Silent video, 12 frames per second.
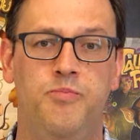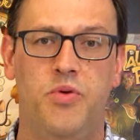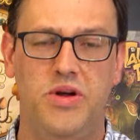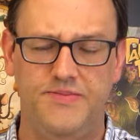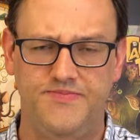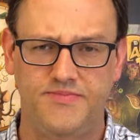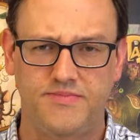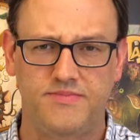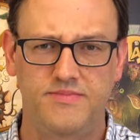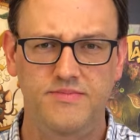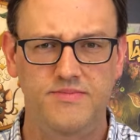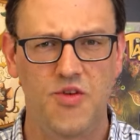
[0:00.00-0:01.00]
But
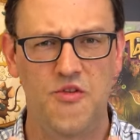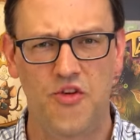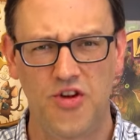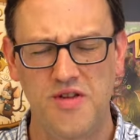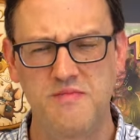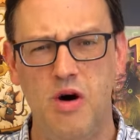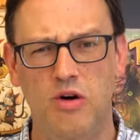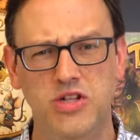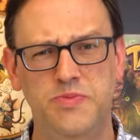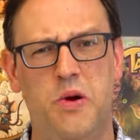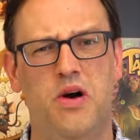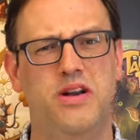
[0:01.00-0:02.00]
for the
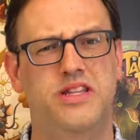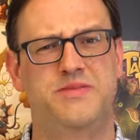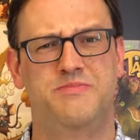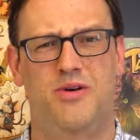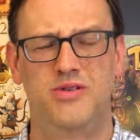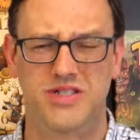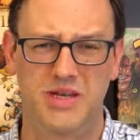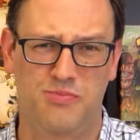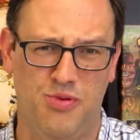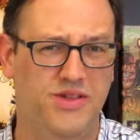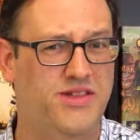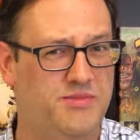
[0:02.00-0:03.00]
most part, it's mostly
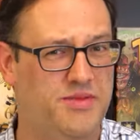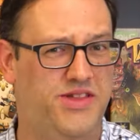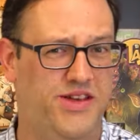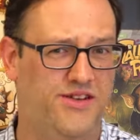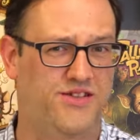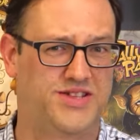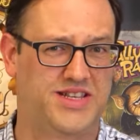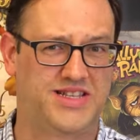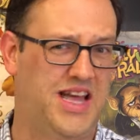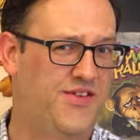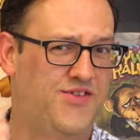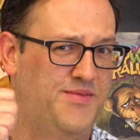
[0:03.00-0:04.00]
printed materials
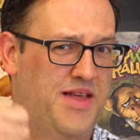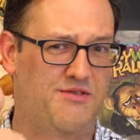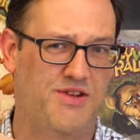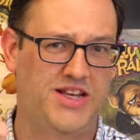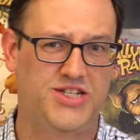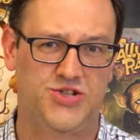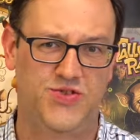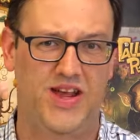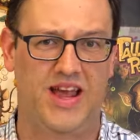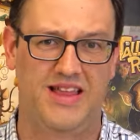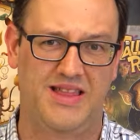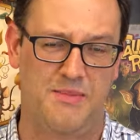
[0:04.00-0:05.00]
aside from that red
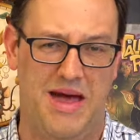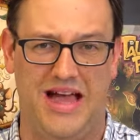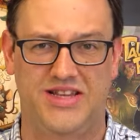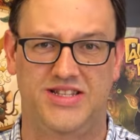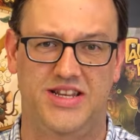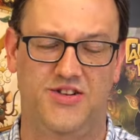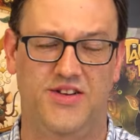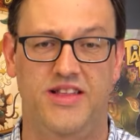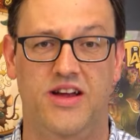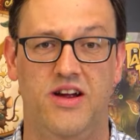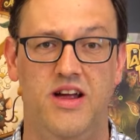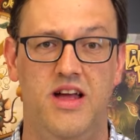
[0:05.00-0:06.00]
string and the patch that are in there.